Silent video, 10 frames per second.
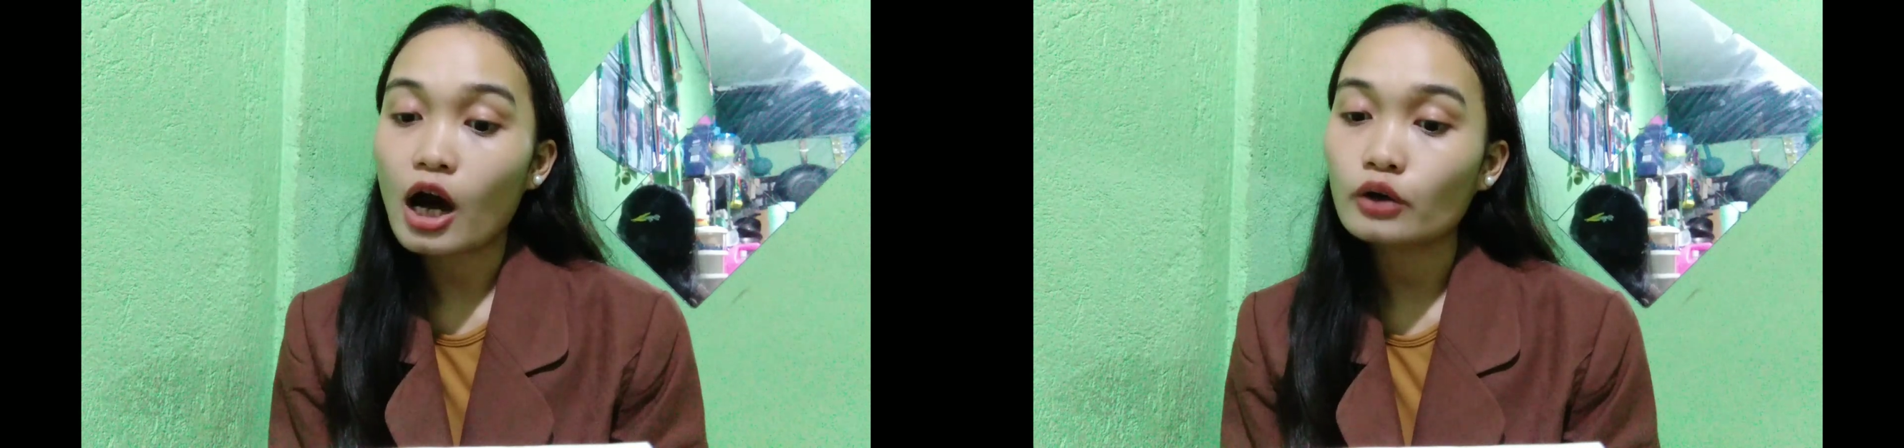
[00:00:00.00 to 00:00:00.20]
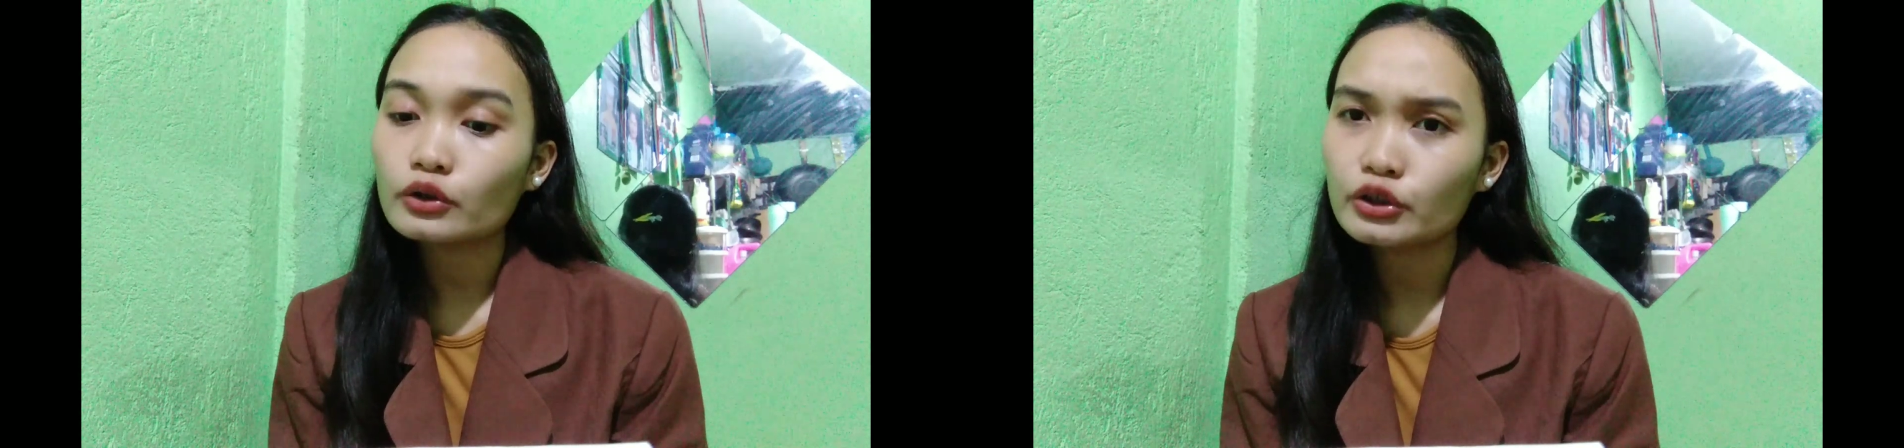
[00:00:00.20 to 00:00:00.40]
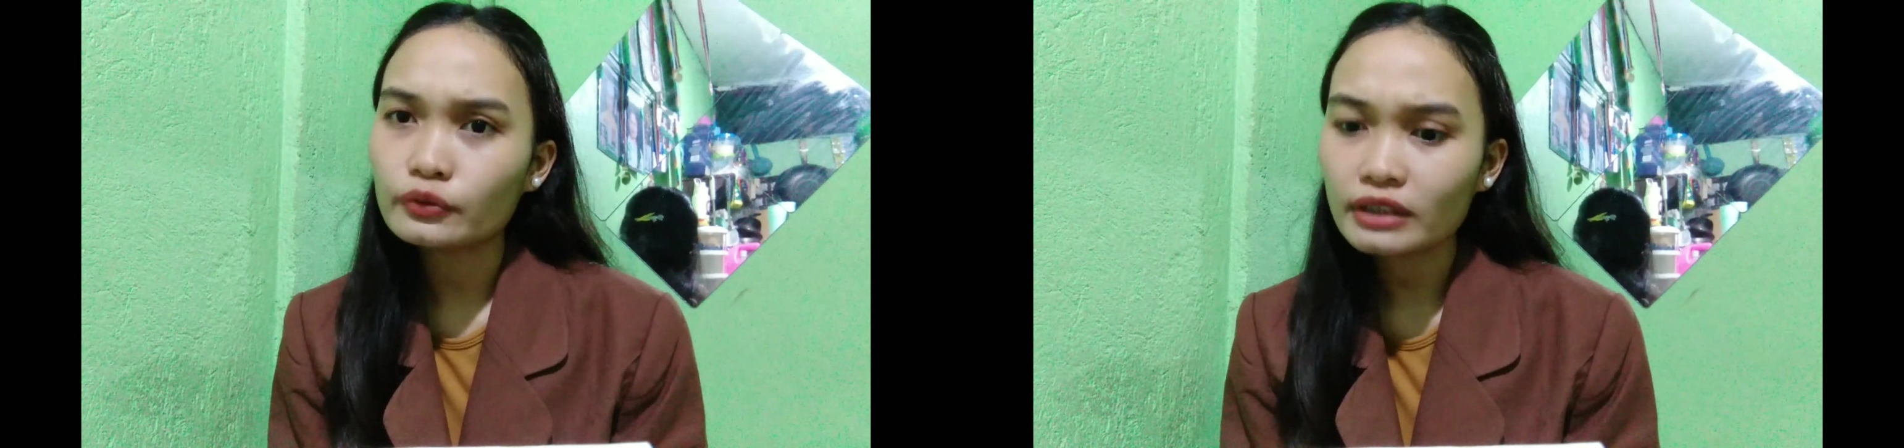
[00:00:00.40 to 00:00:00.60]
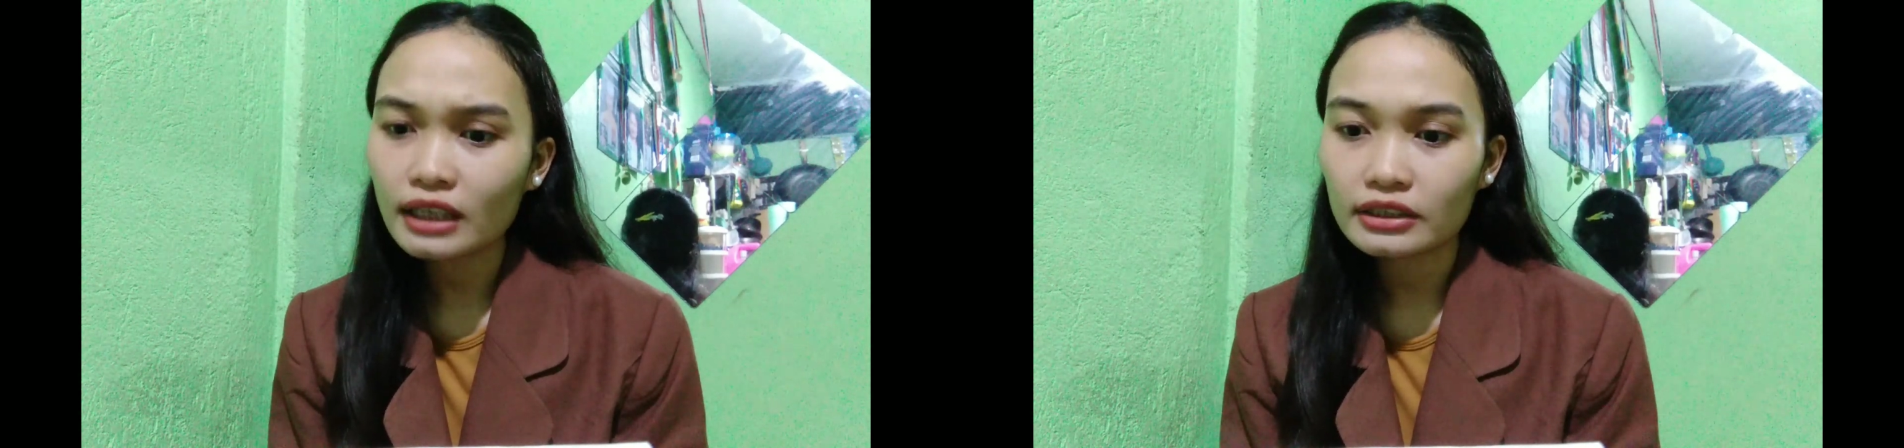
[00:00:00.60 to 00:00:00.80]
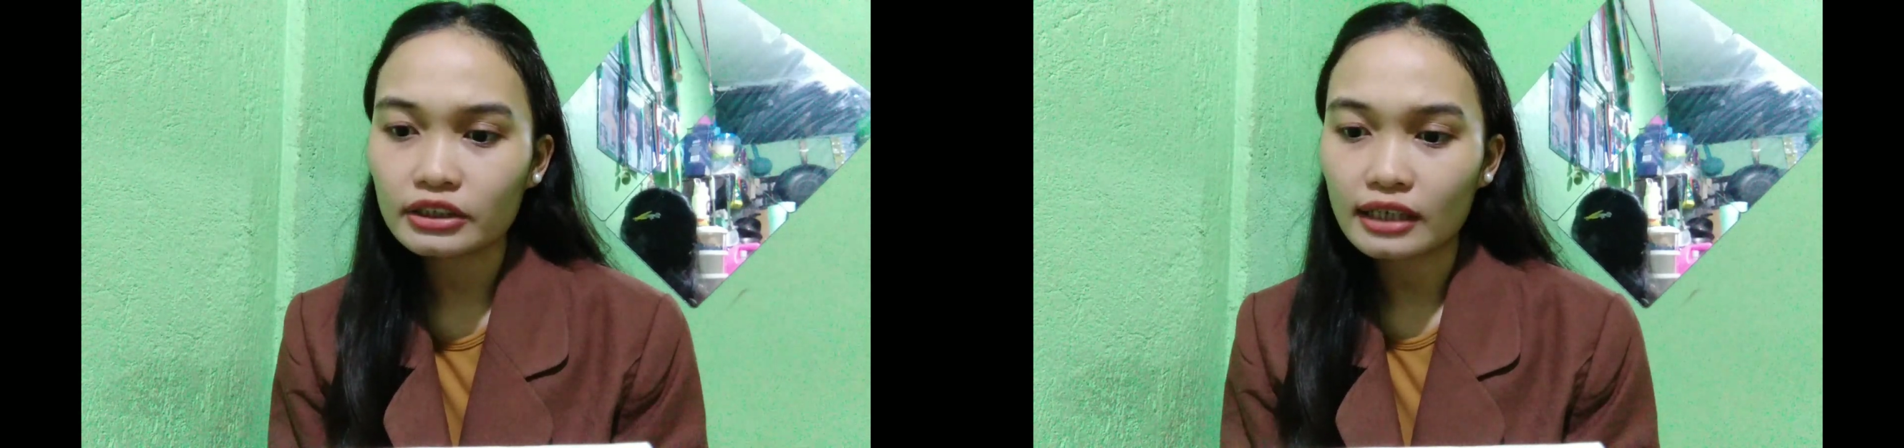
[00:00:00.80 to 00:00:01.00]
how
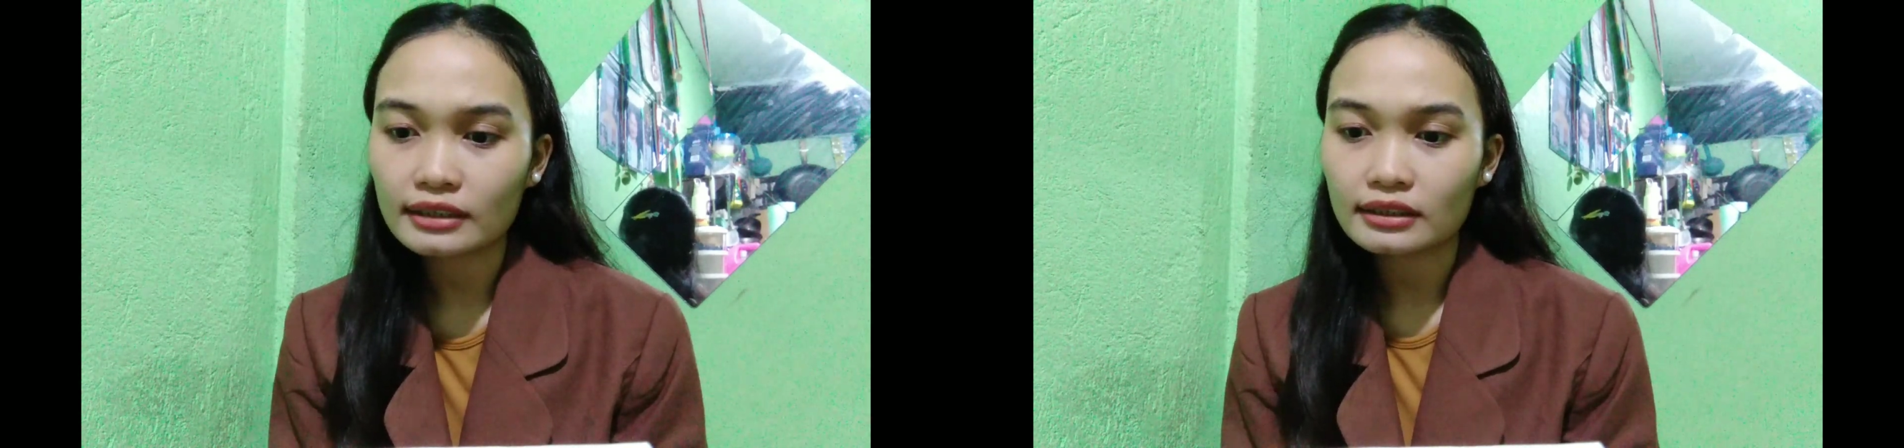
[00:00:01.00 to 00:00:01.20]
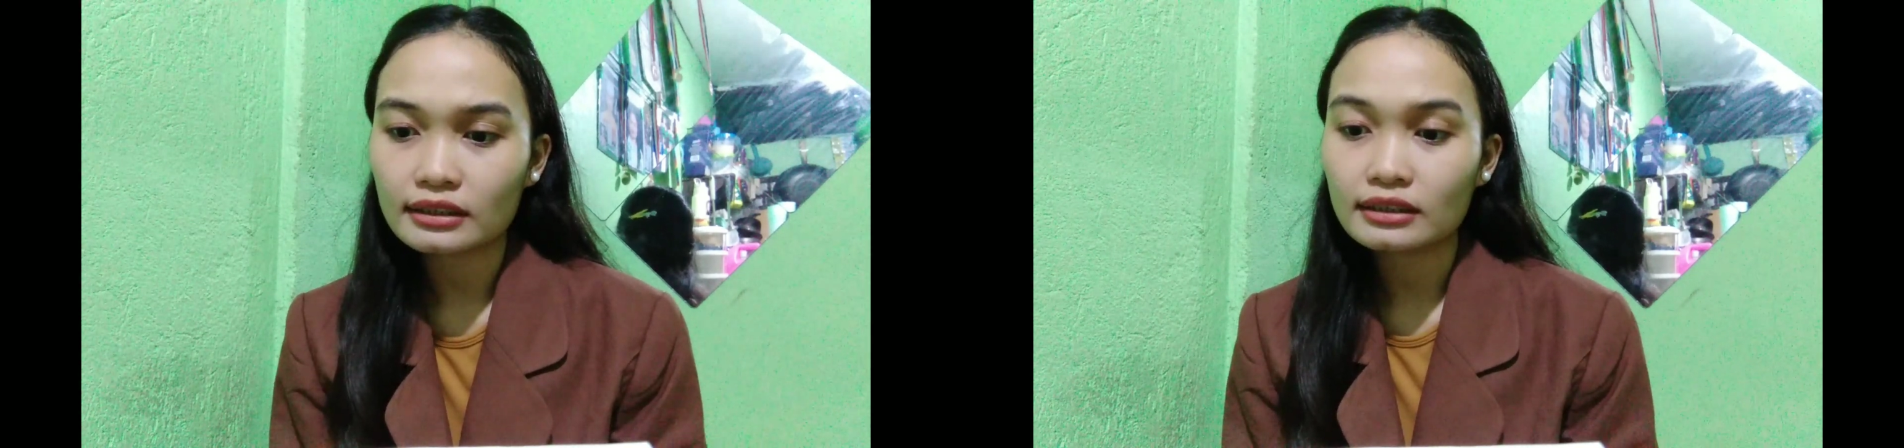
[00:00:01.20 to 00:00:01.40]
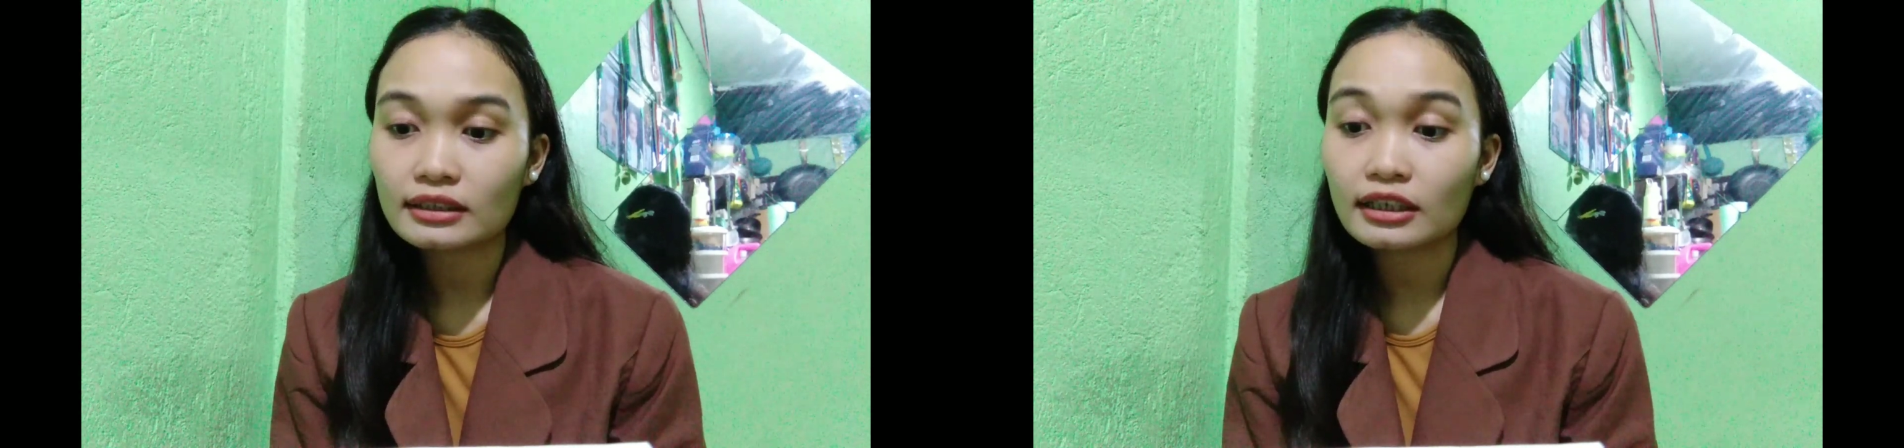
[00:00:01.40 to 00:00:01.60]
juvenile justice